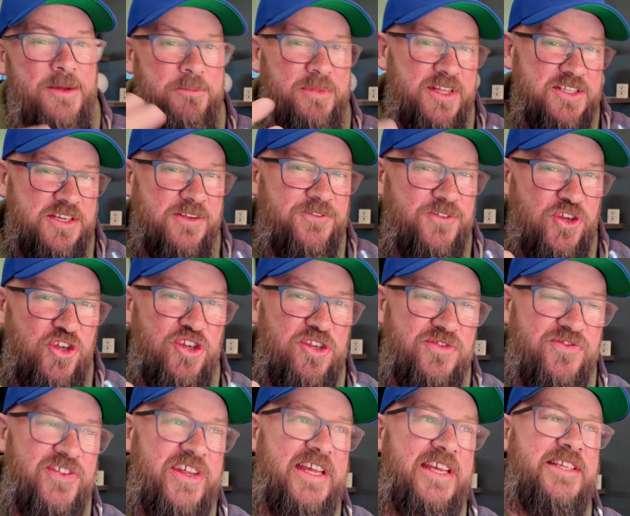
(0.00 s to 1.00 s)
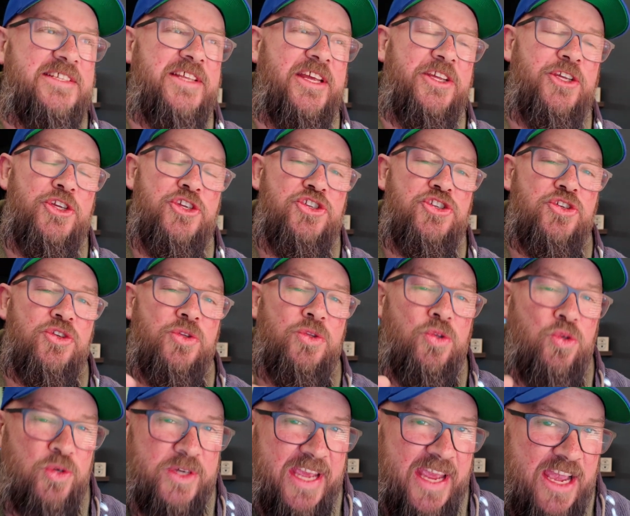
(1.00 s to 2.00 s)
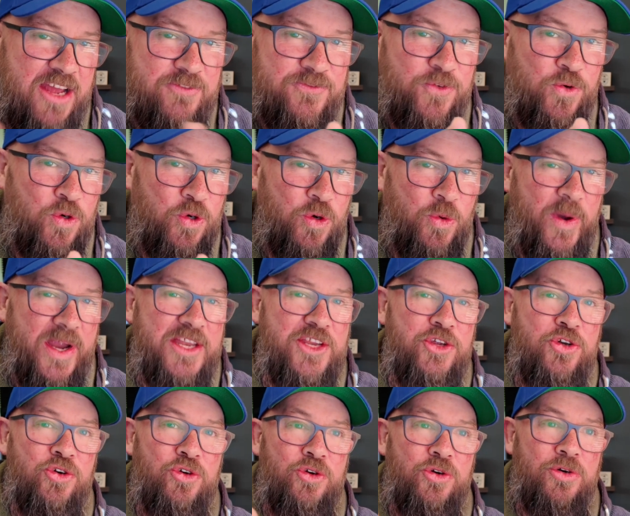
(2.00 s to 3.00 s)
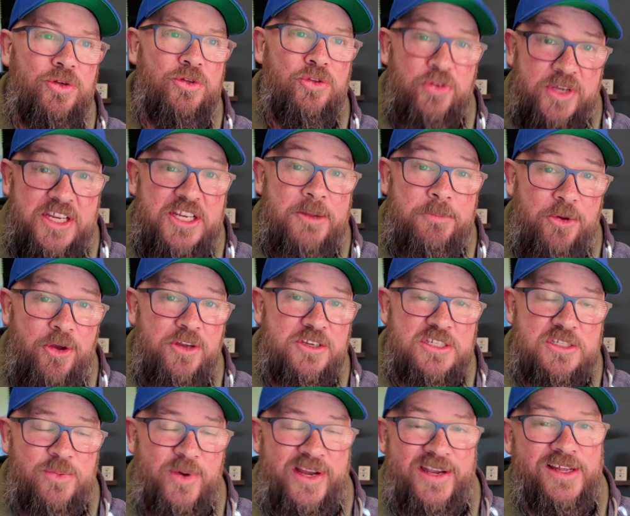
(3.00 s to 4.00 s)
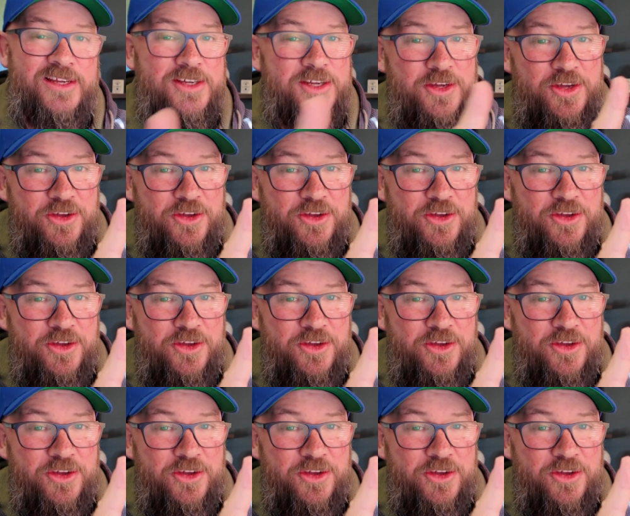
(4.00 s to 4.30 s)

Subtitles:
But there's a few things that you should look out for when you're looking to purchase one.